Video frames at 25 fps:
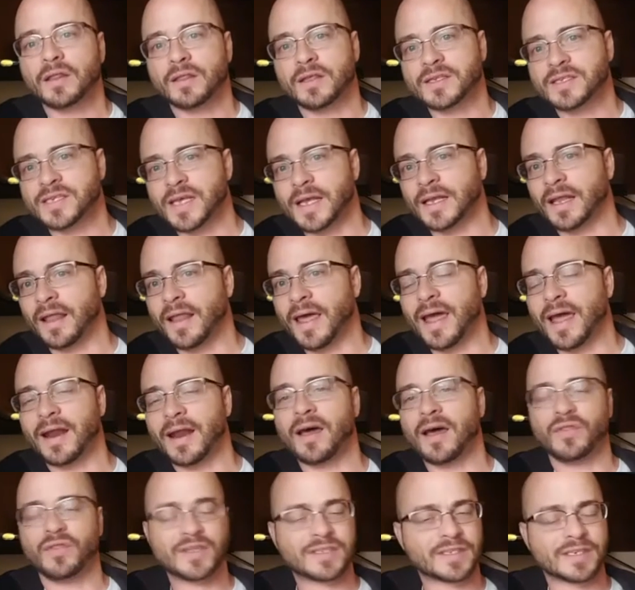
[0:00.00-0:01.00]
This
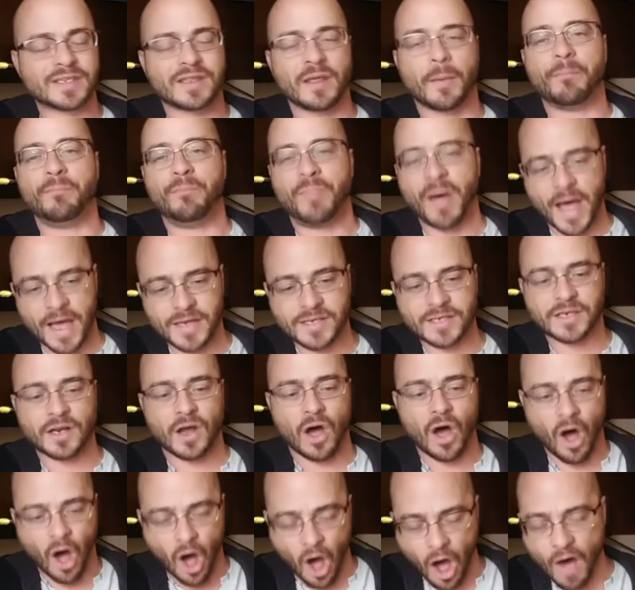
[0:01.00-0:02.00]
is the best
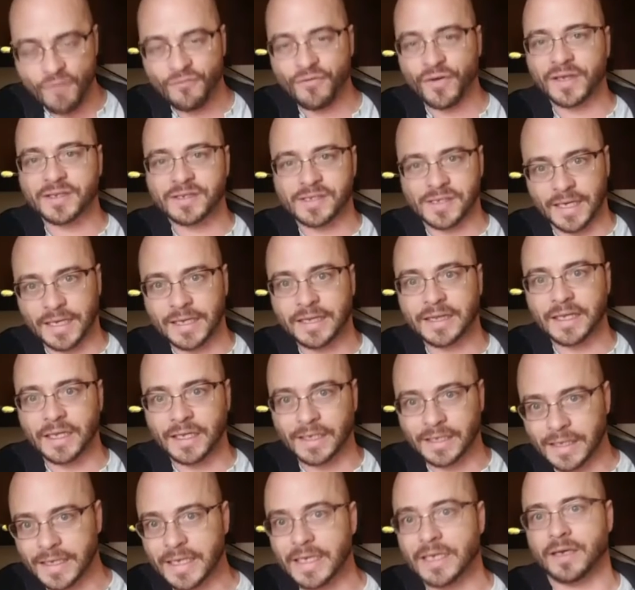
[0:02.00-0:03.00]
offense in the
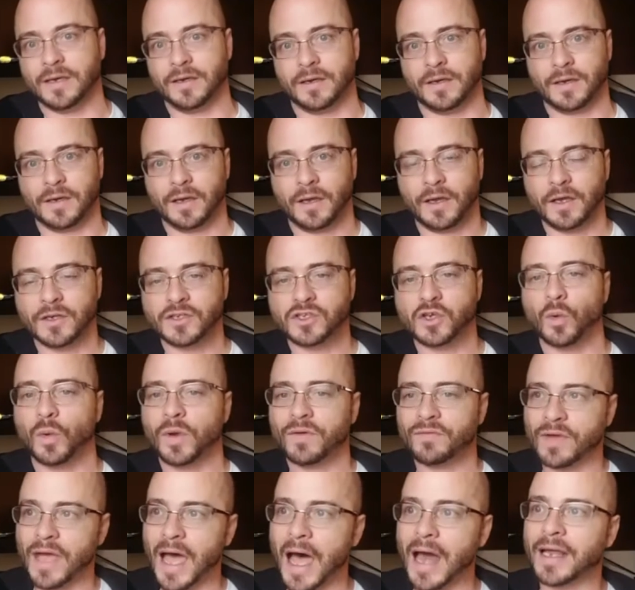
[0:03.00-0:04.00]
league. So
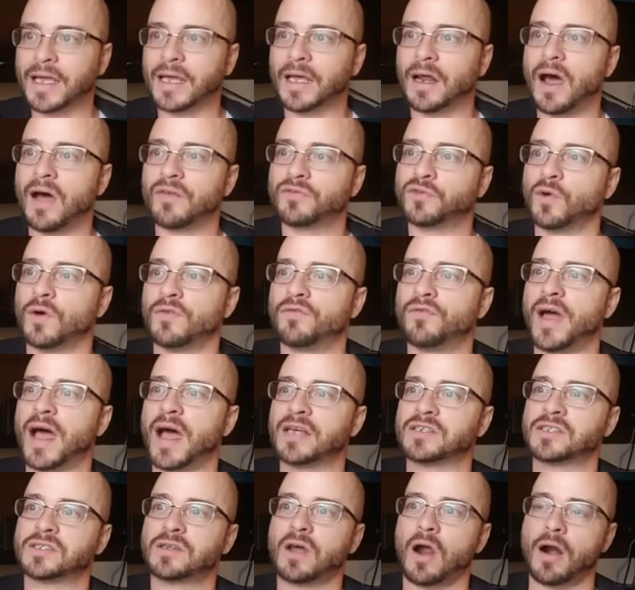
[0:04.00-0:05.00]
we've got to get off to a
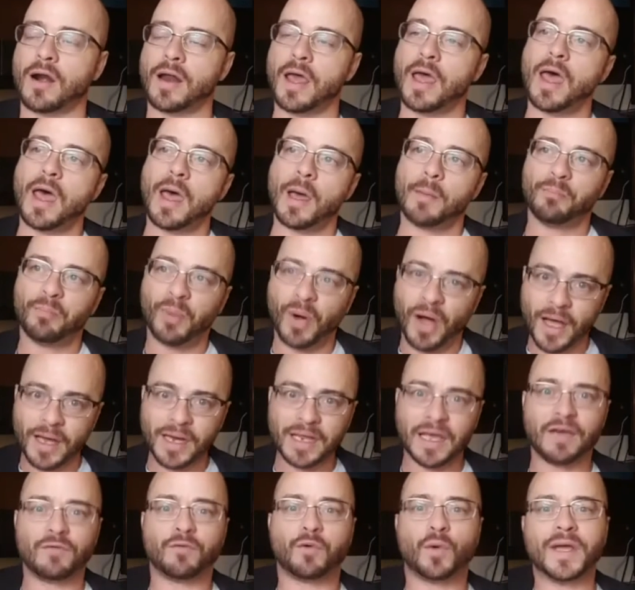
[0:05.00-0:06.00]
fast start.
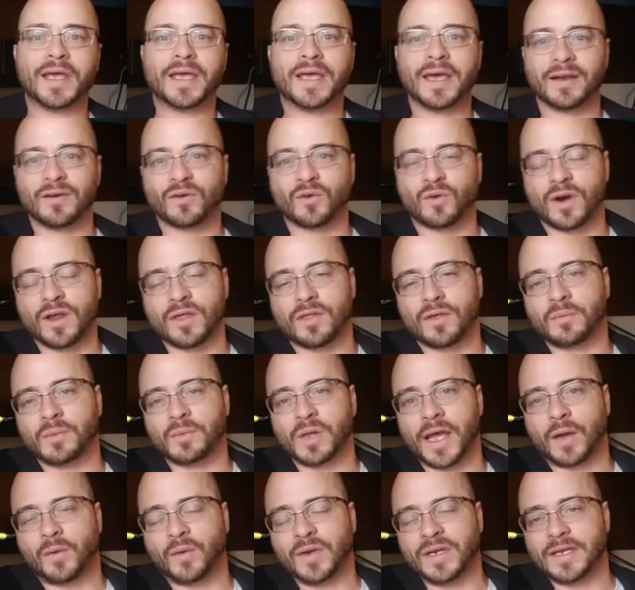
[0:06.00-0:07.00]
But if we get in rhythm
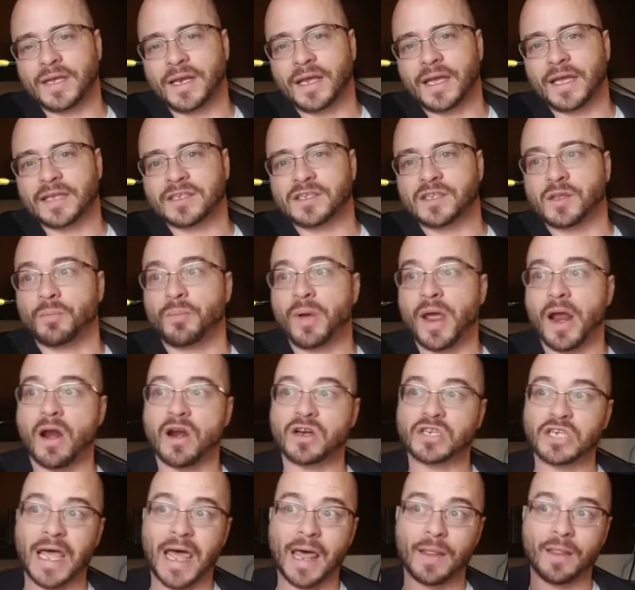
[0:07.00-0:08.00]
like we did against the
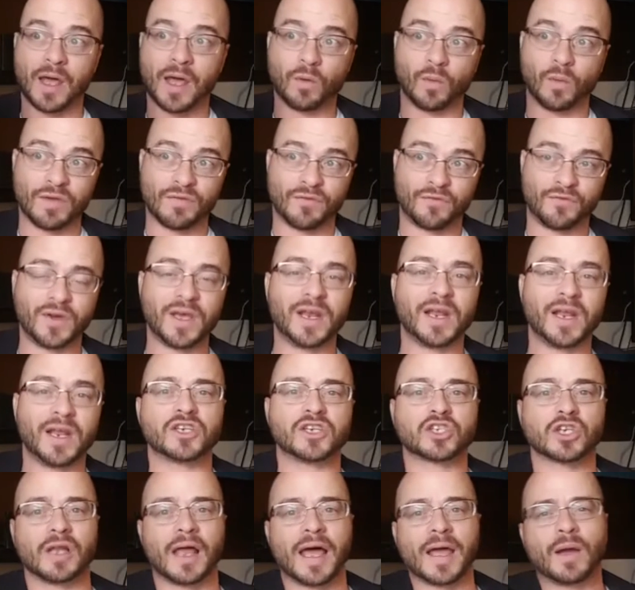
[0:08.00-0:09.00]
Bears, and then we
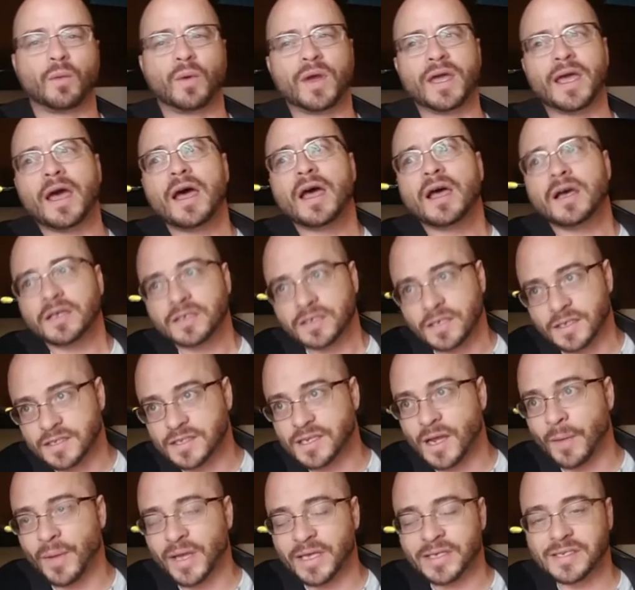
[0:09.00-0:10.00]
finish like we, to
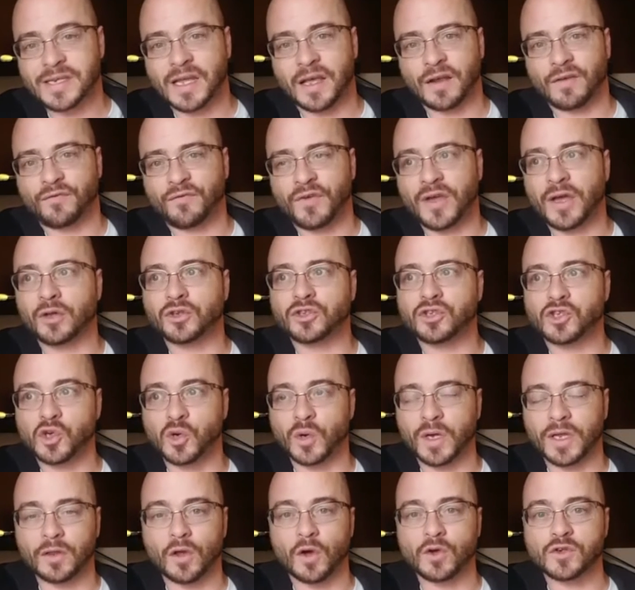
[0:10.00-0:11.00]
some extent, failed to
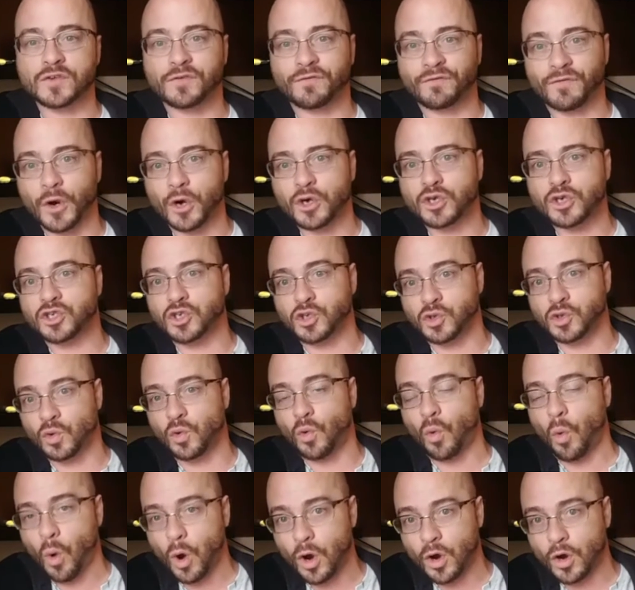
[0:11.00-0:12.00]
in those first 2
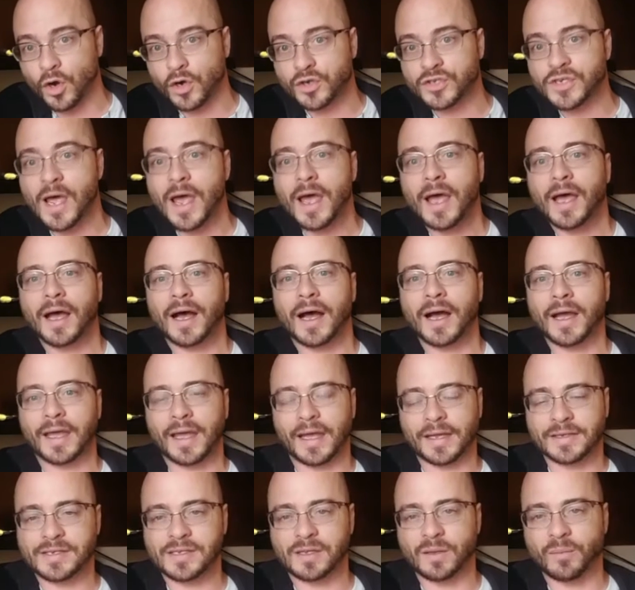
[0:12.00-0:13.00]
quarters
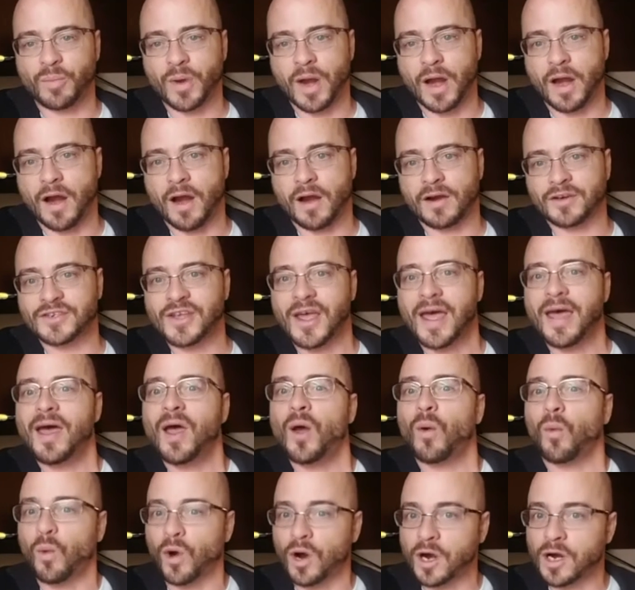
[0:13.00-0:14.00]
against the Bears,
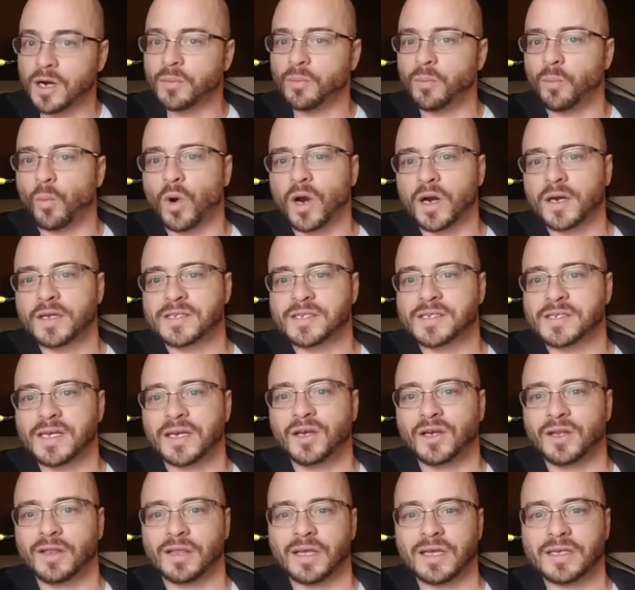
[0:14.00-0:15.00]
we're gonna see
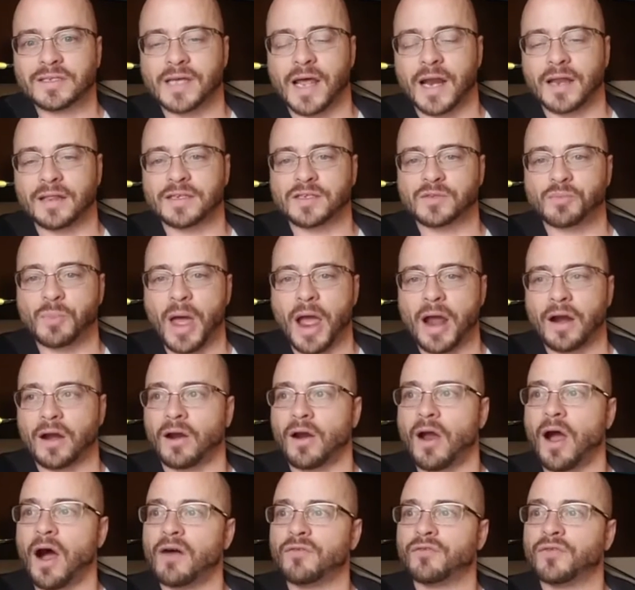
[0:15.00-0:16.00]
good things out of this
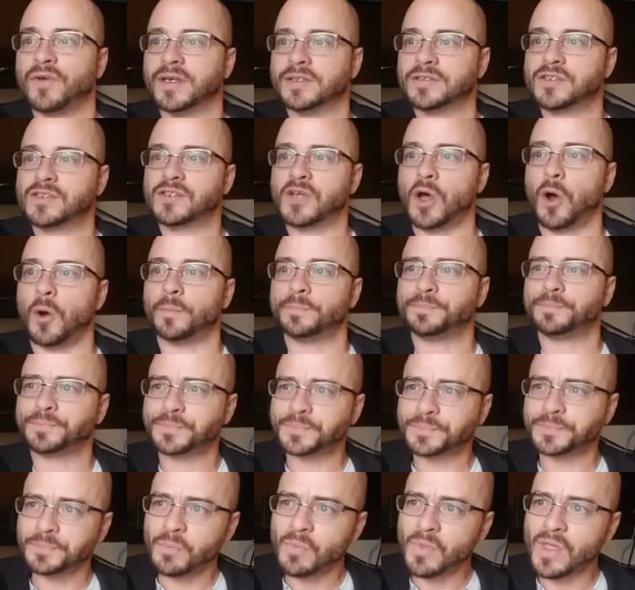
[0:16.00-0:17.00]
Packer offense. So,
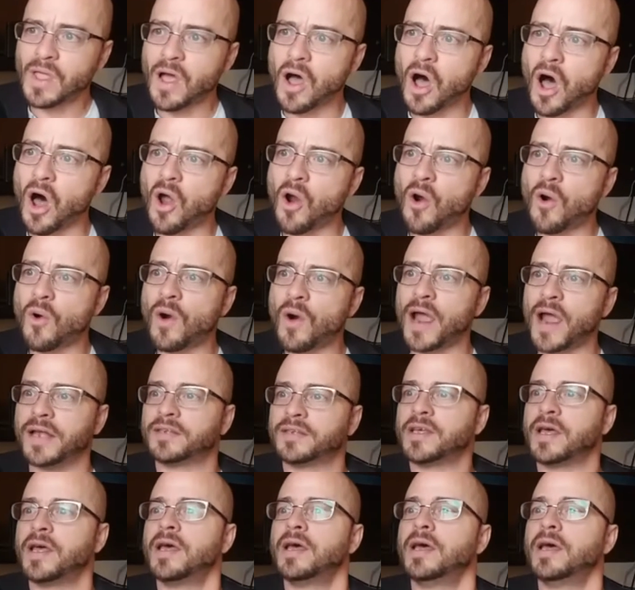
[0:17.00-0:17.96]
all right.